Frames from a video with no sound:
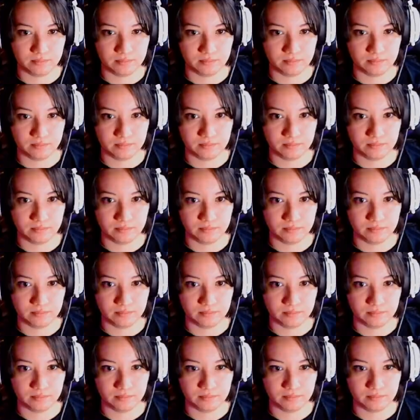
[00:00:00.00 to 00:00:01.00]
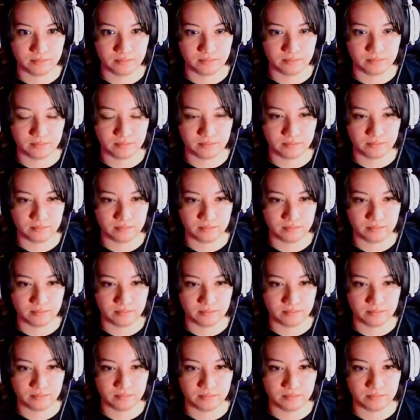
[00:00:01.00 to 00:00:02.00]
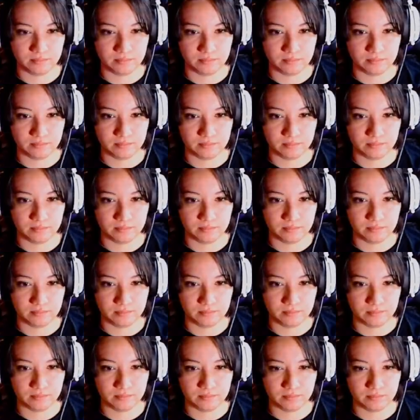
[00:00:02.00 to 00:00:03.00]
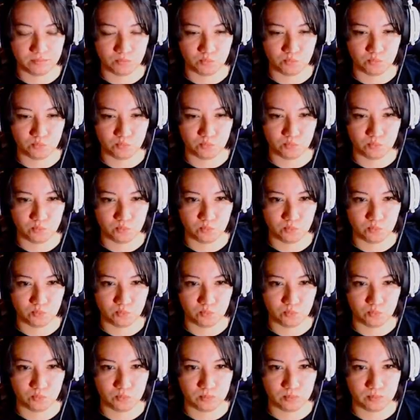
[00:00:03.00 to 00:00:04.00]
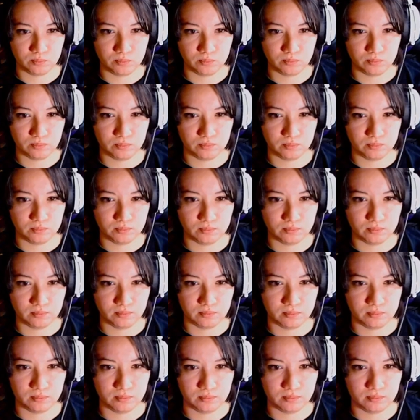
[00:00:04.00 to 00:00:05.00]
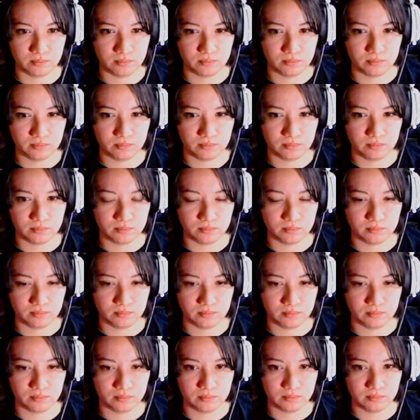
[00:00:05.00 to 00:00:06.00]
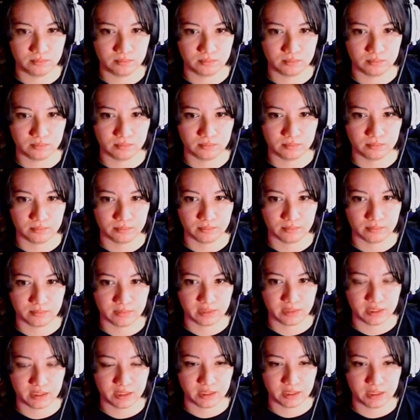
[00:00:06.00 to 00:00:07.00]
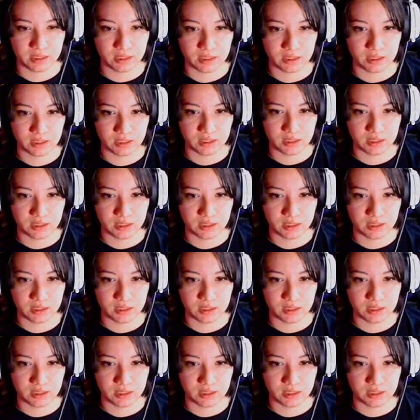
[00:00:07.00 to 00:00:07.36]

No one is speaking in this clip.